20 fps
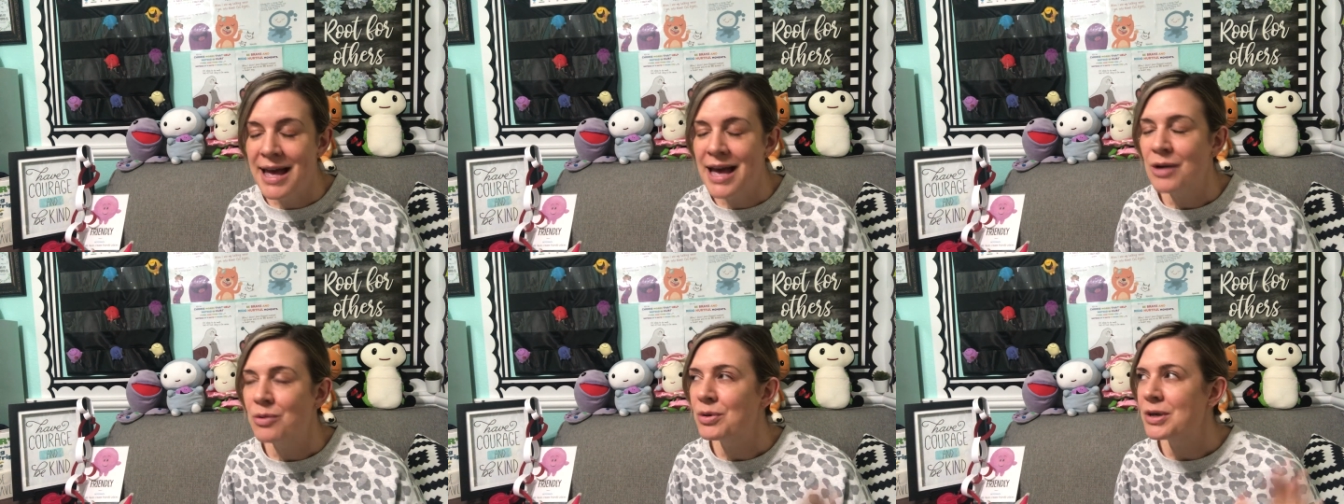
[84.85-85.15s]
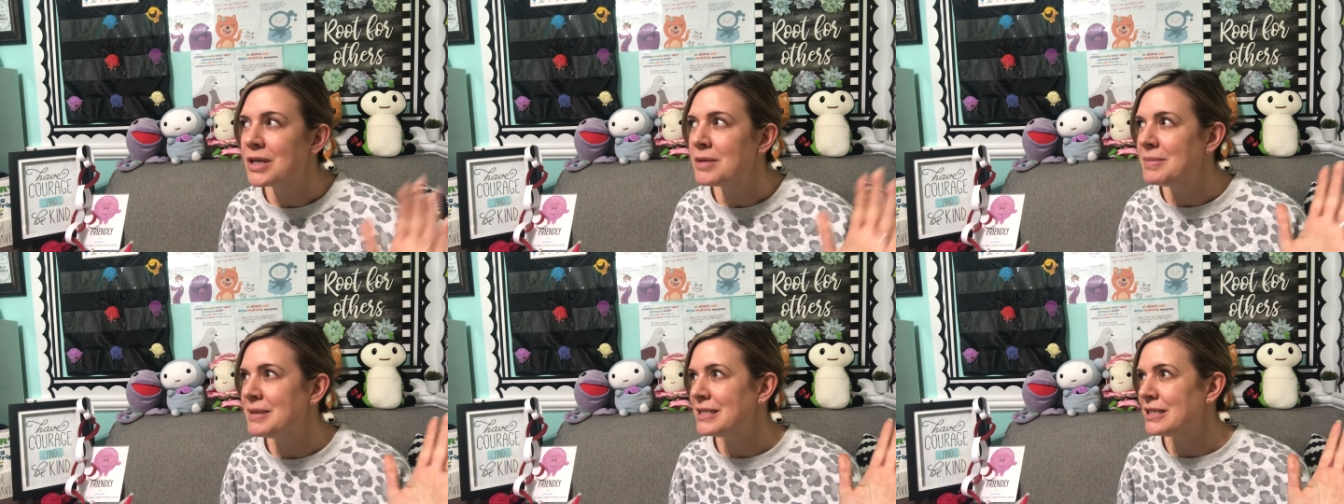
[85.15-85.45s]
And we're
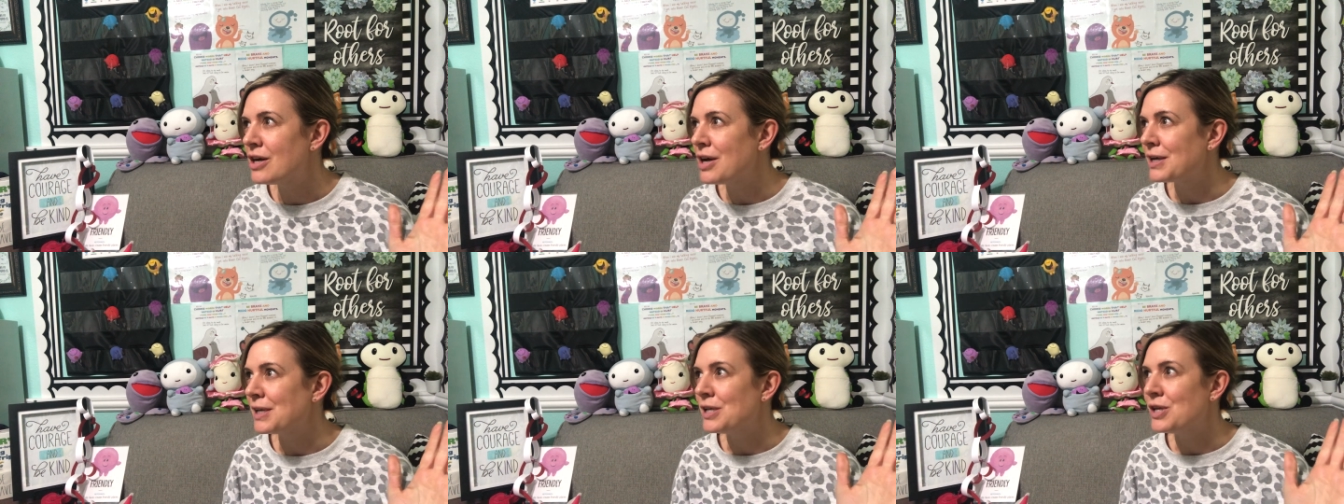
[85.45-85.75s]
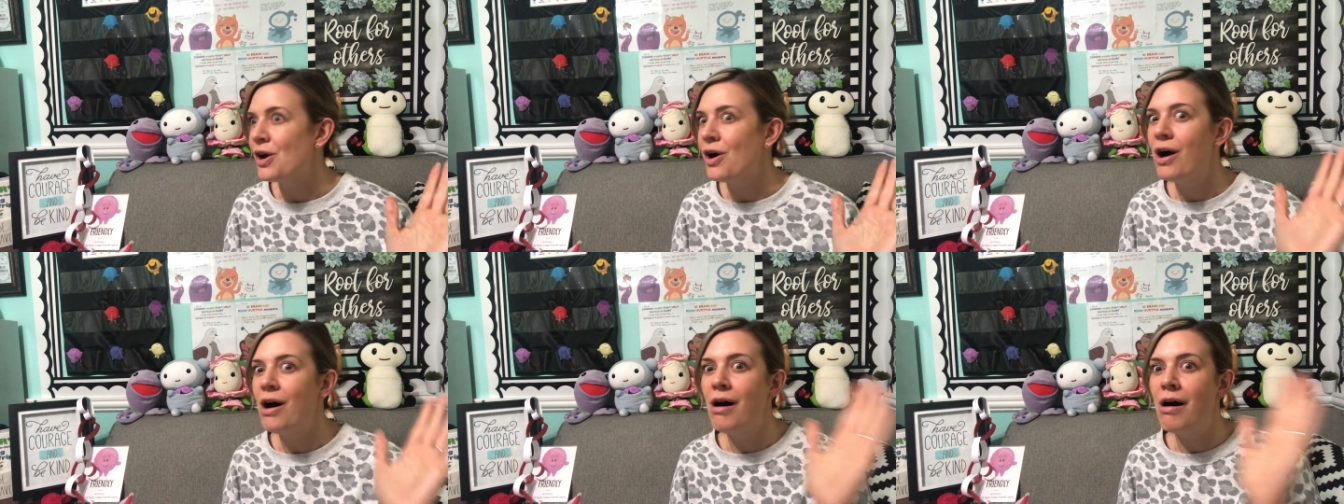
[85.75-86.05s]
going to be talking
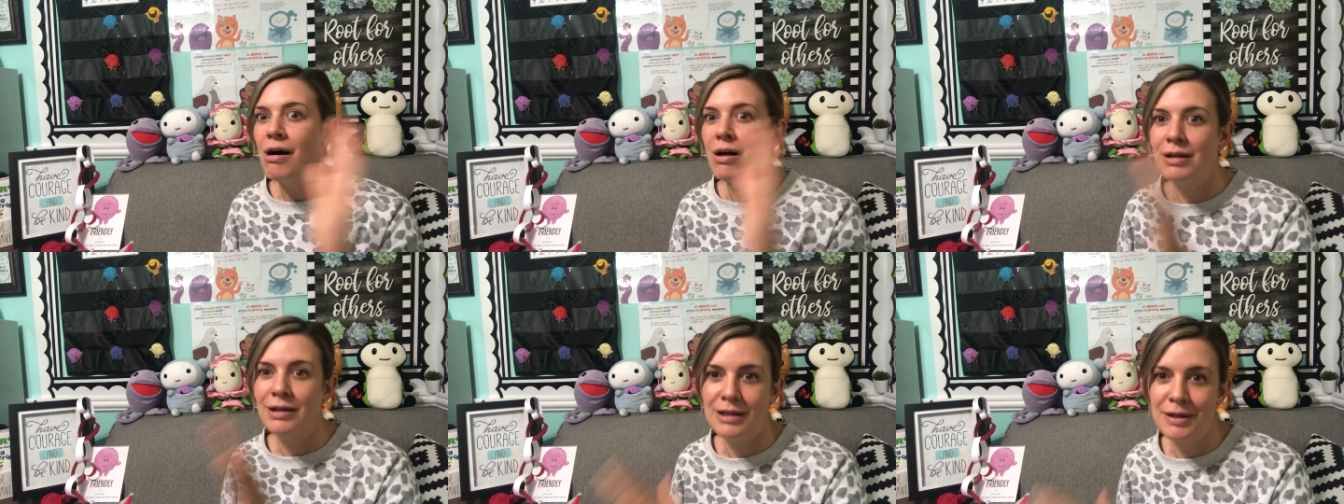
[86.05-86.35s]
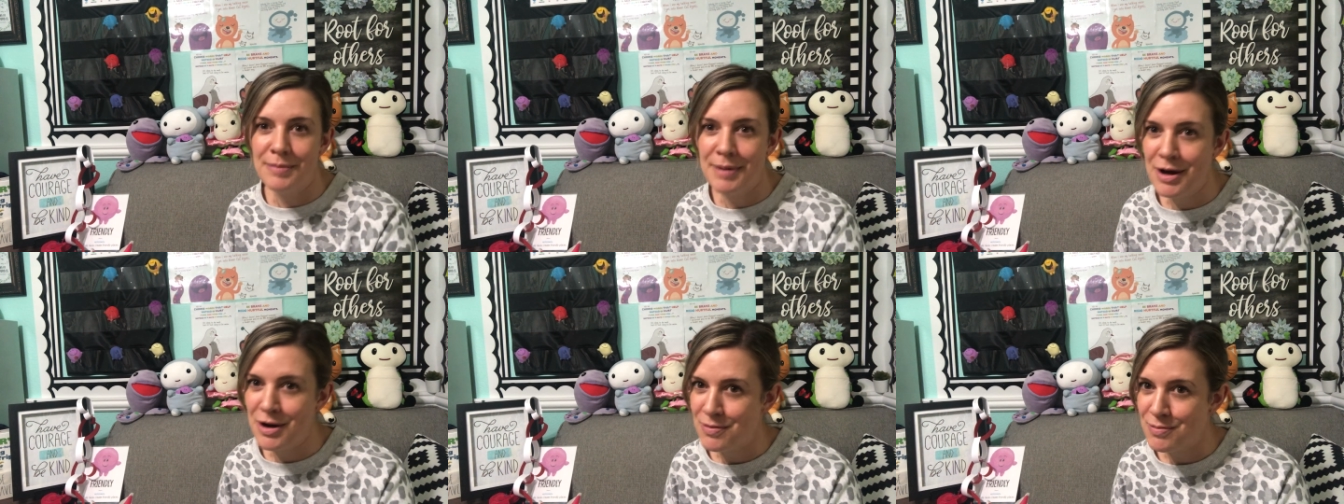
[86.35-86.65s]
all
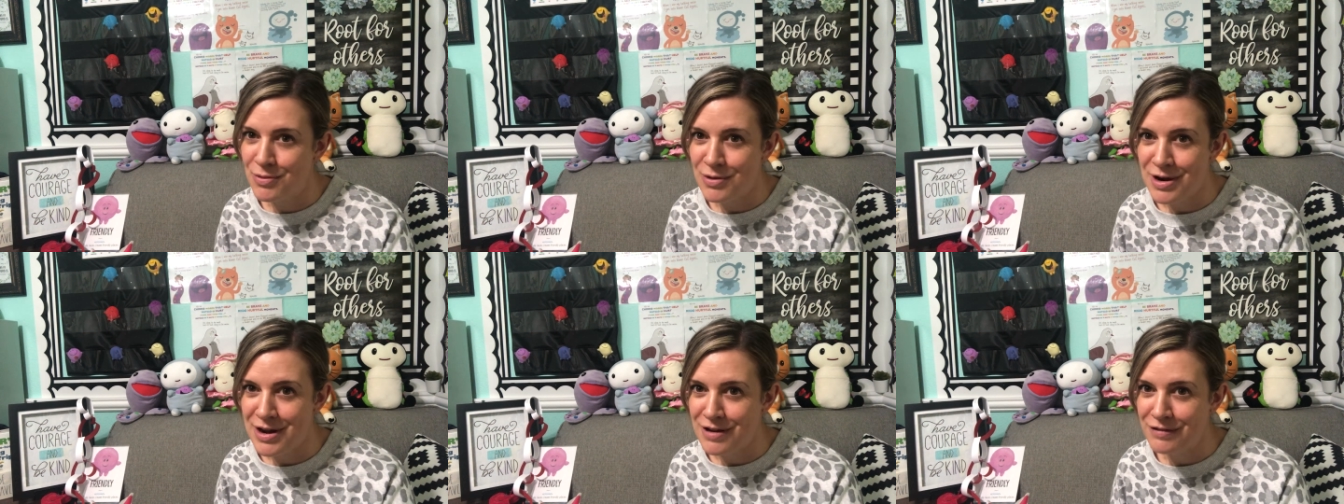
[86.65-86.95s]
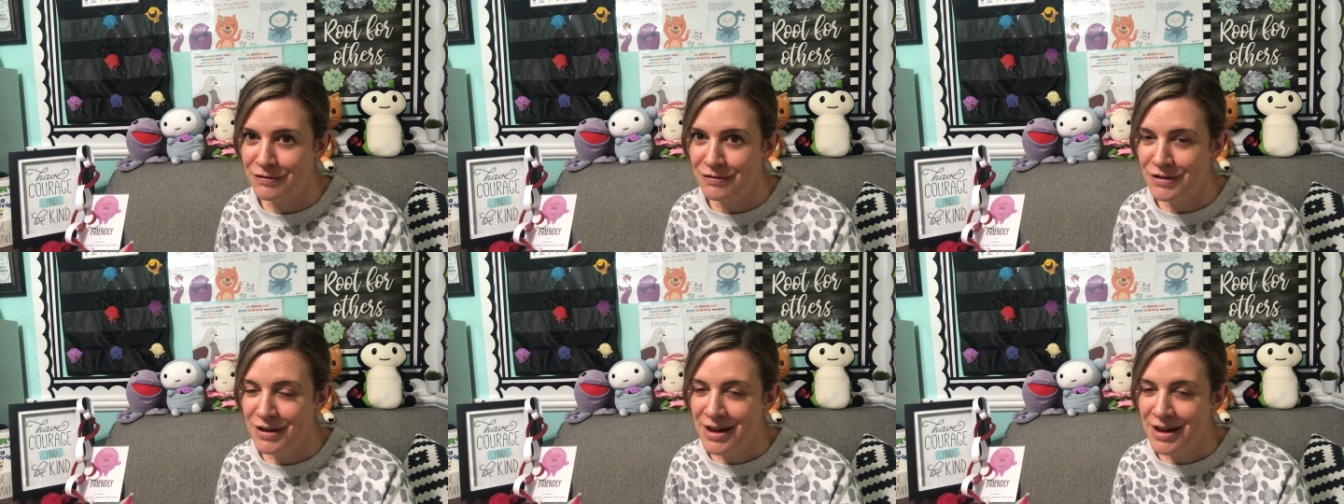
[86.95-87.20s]
about brave